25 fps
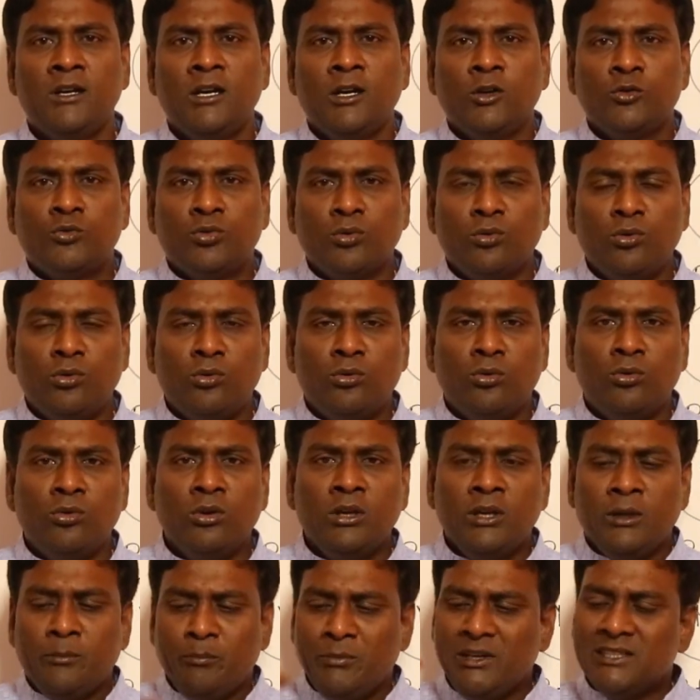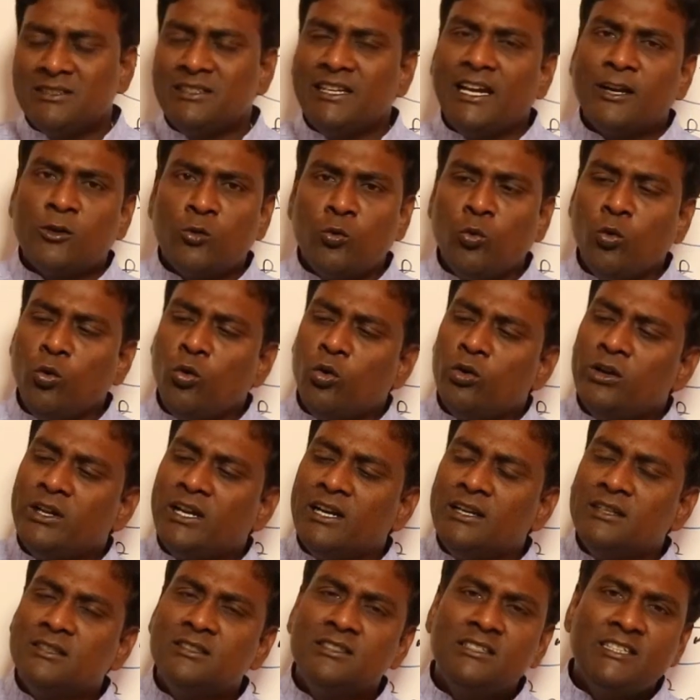So, means at no load
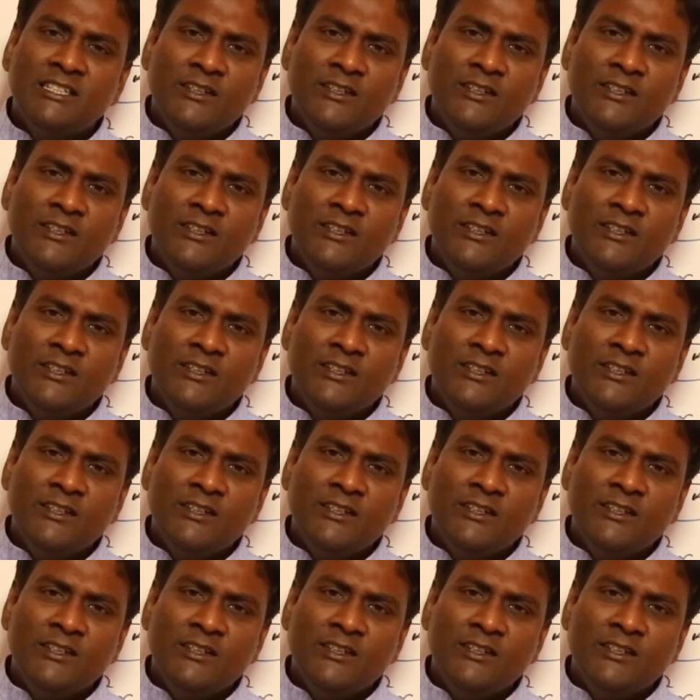conditions,